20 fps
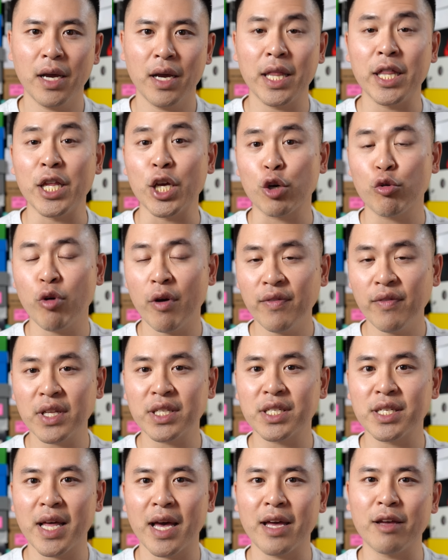And the
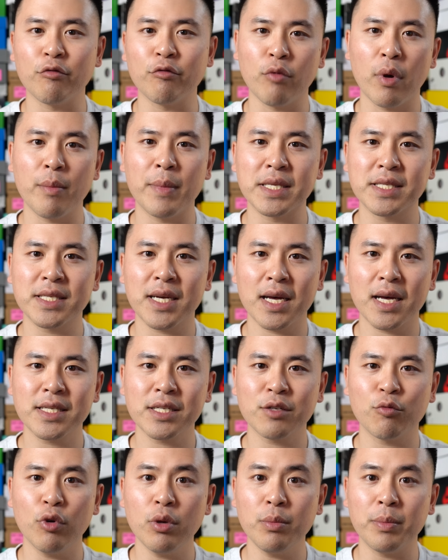equivalent to that in women's
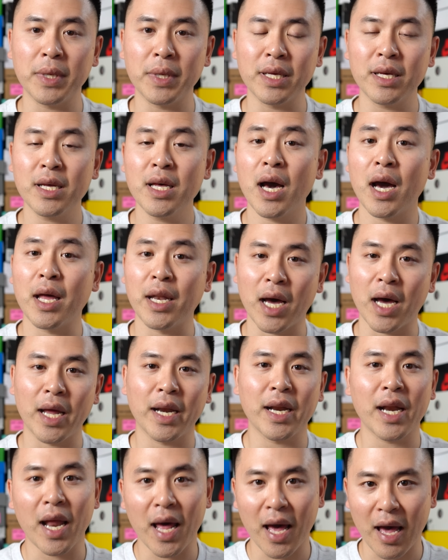sizing would be a nine
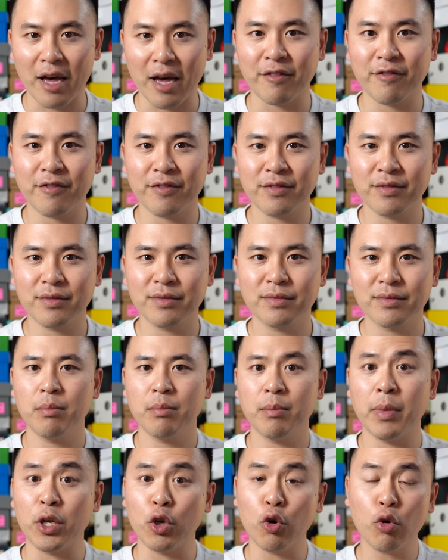and a half.
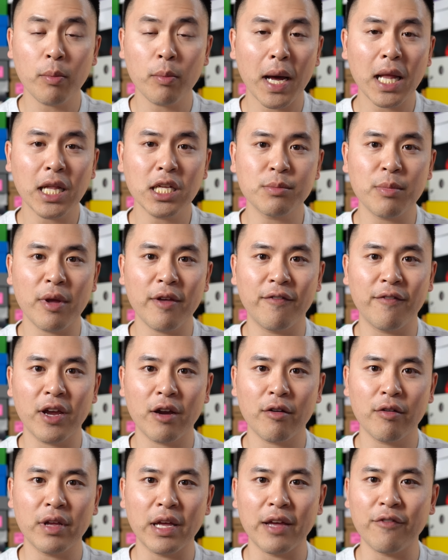but your mileage may
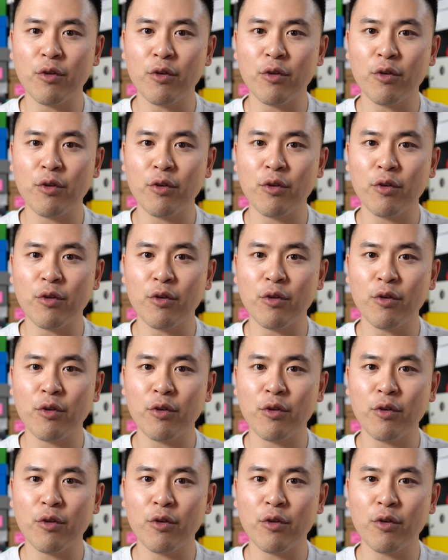vary.